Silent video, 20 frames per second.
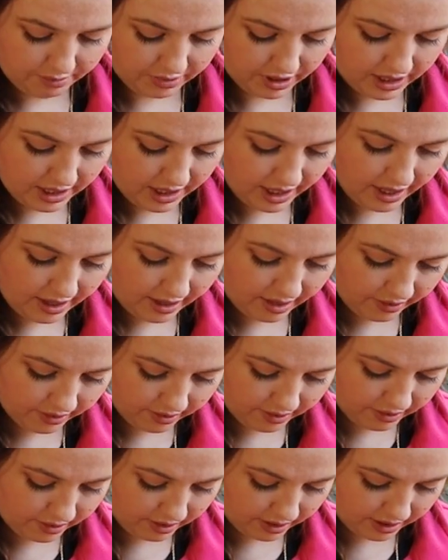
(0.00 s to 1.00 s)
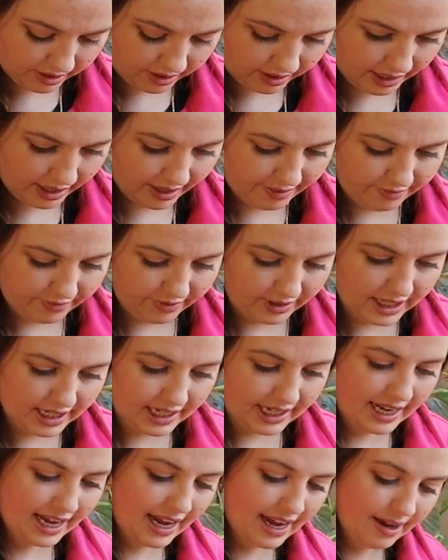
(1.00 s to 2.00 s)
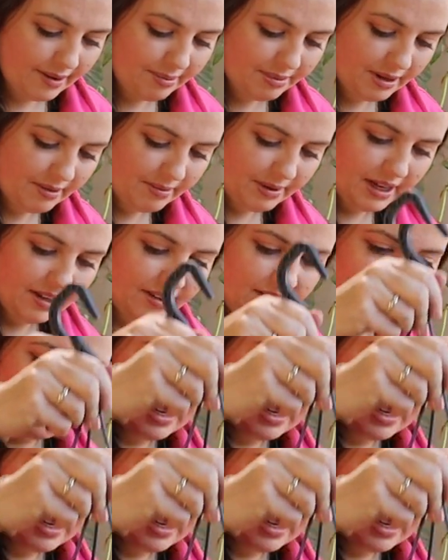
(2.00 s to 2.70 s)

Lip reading: But yeah, oh, I'm really happy about